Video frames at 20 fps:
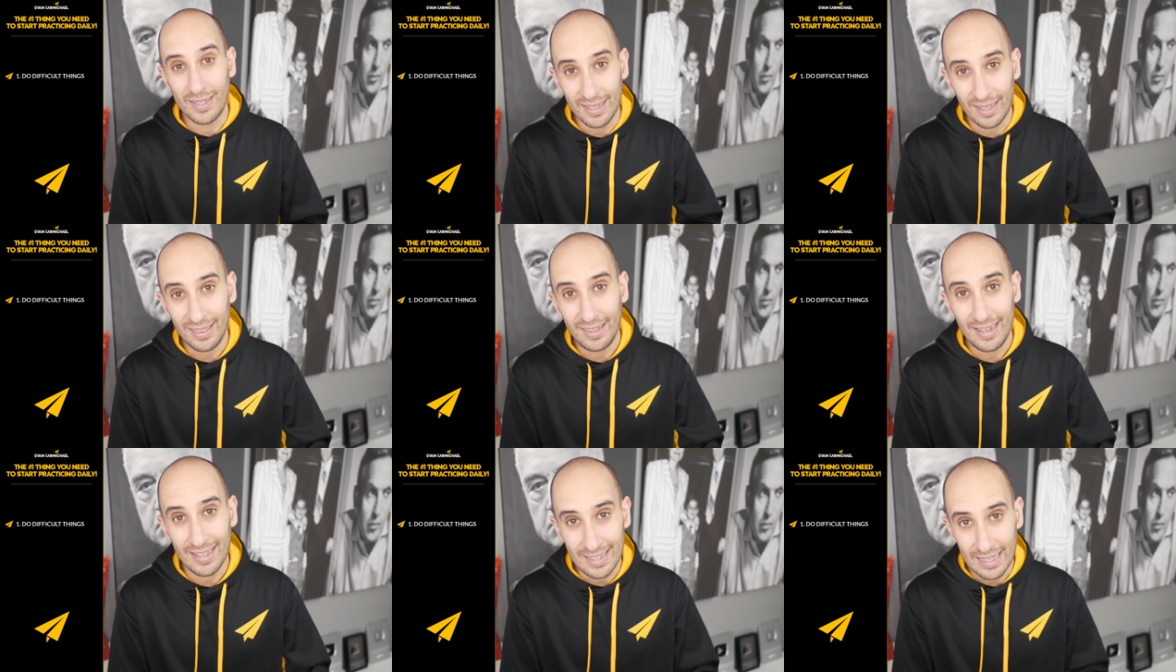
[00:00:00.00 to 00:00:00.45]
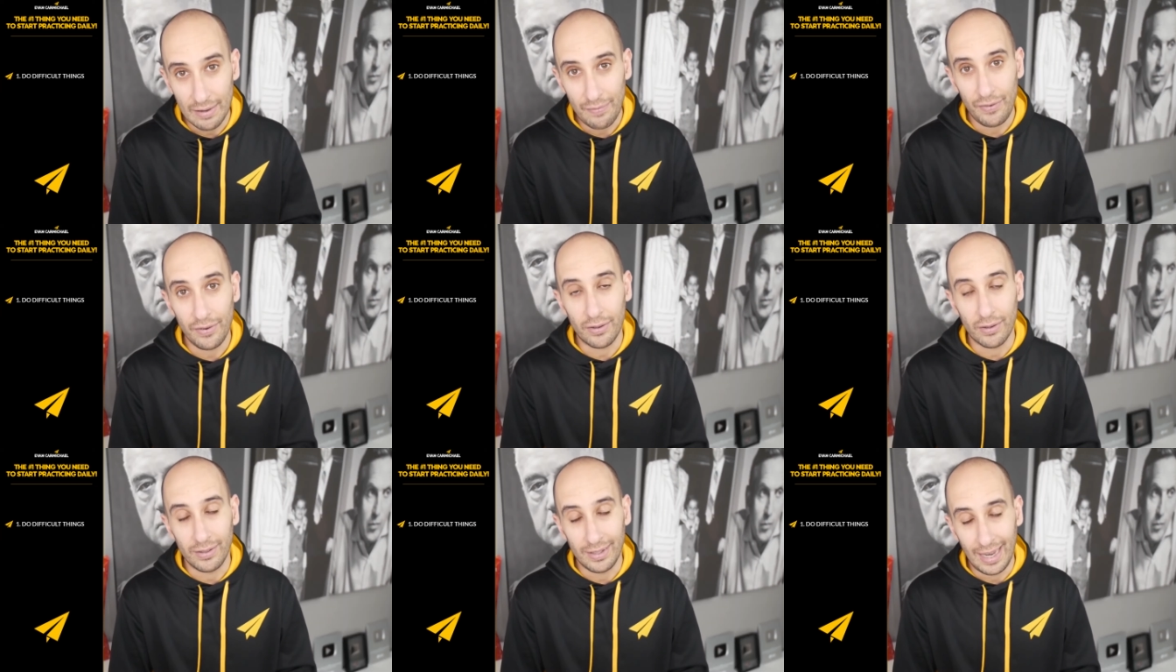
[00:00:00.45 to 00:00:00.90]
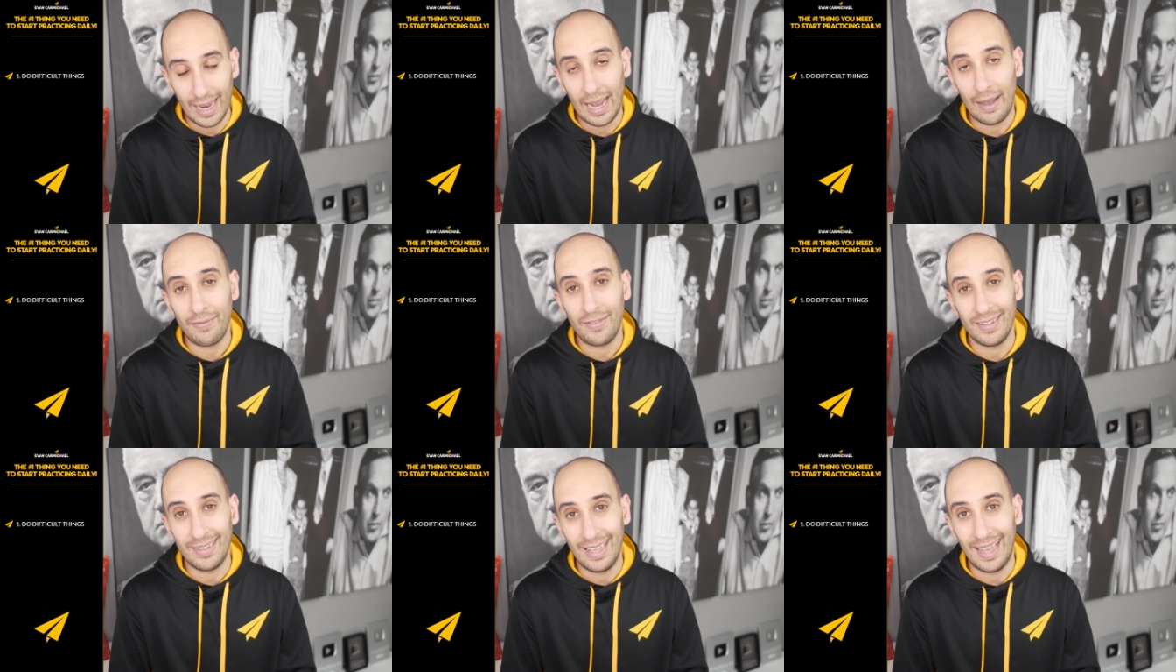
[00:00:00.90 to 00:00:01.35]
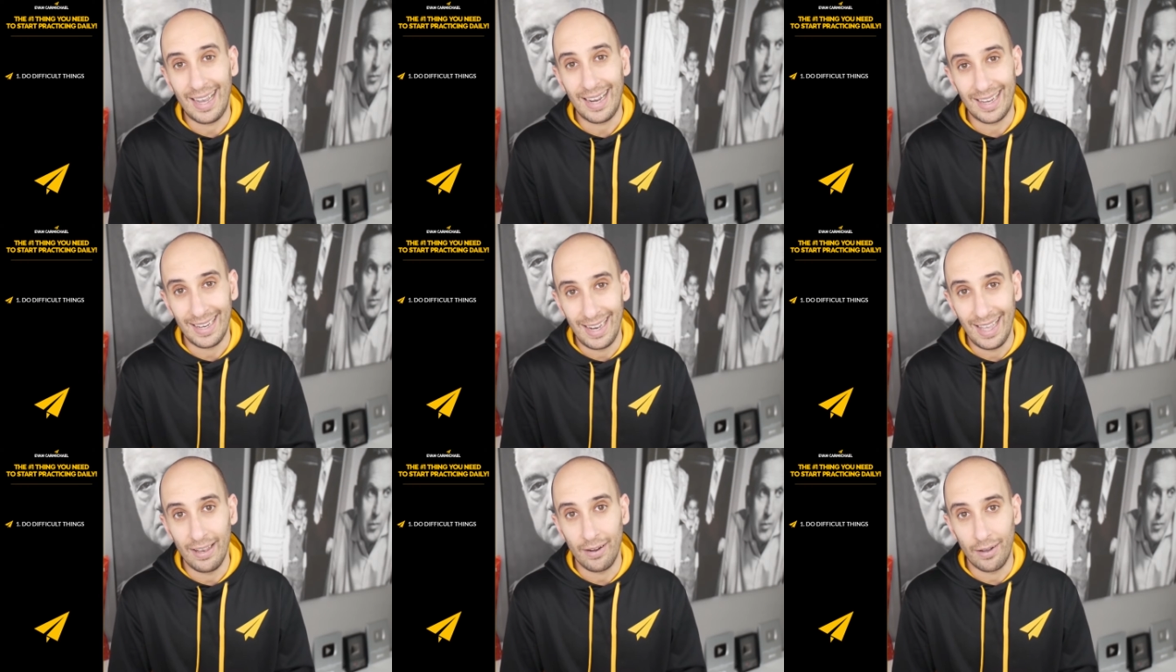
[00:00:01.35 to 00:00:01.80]
something is difficult, you have to
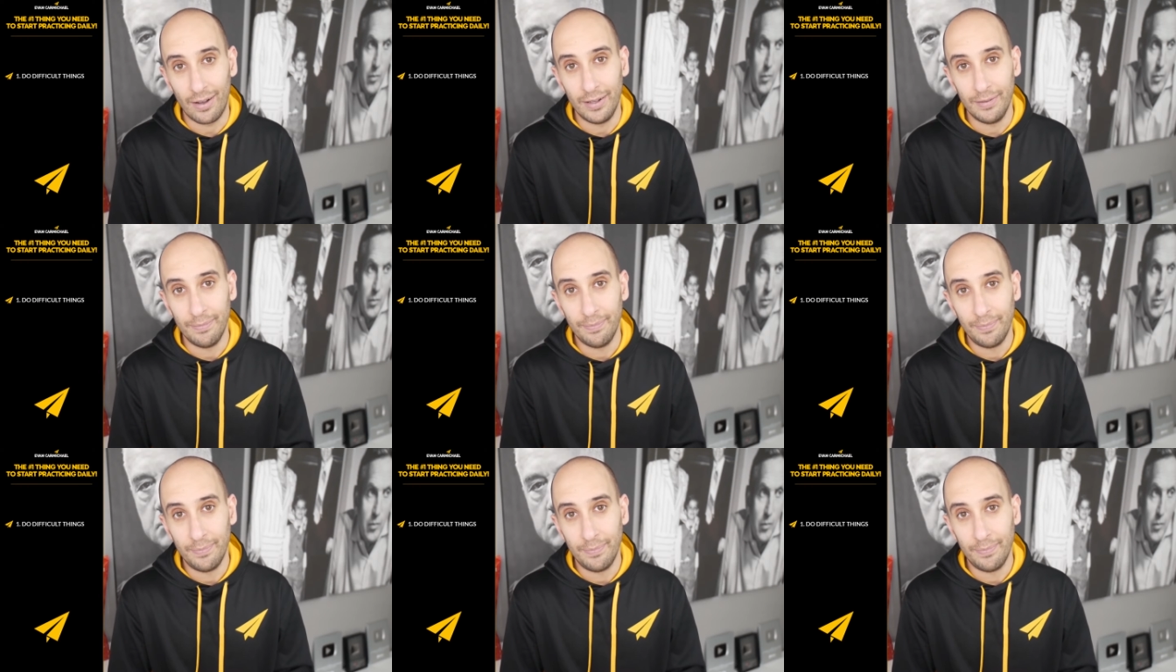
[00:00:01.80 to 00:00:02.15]
attack it head on.